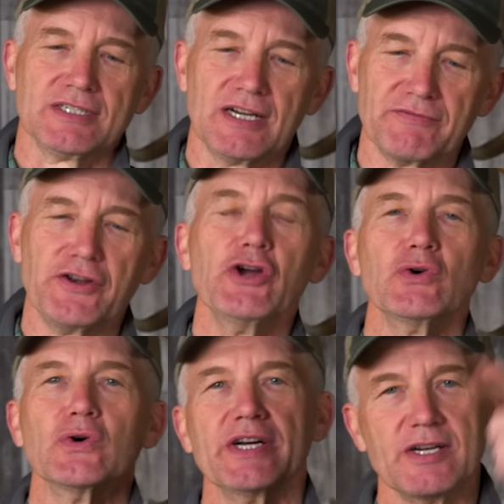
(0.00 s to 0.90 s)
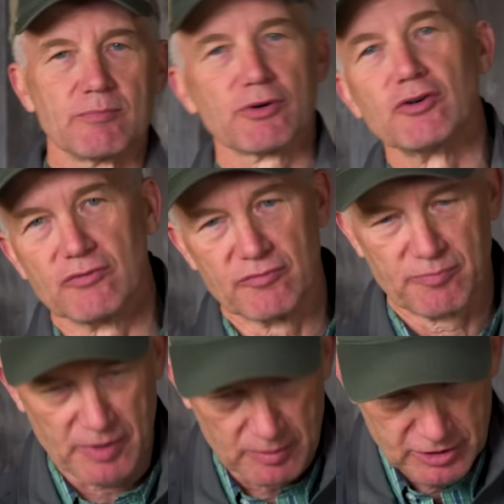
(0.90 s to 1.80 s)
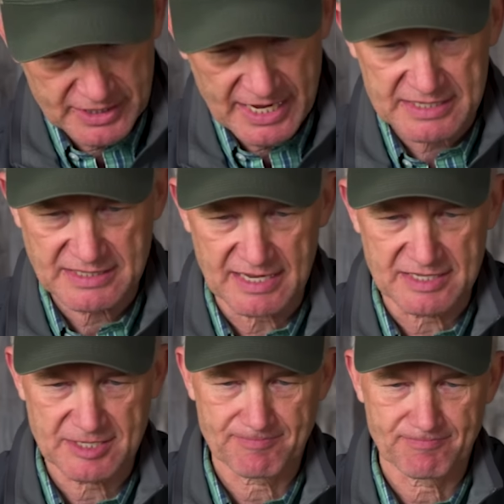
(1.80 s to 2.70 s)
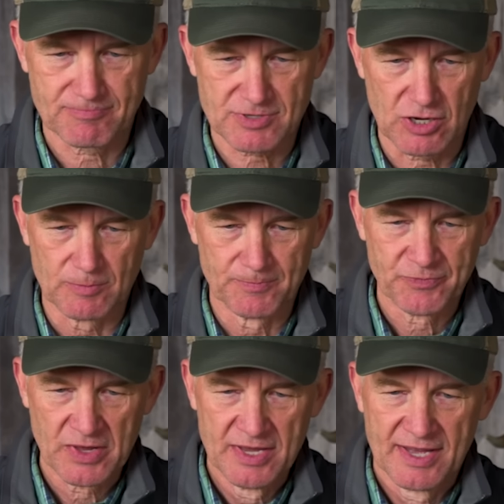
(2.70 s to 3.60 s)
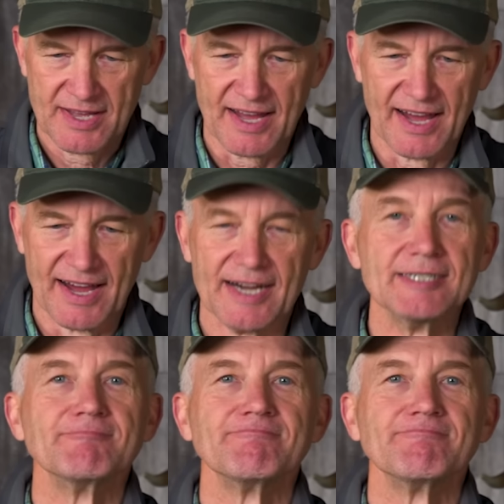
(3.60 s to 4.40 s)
of new and improved public access. So, uh,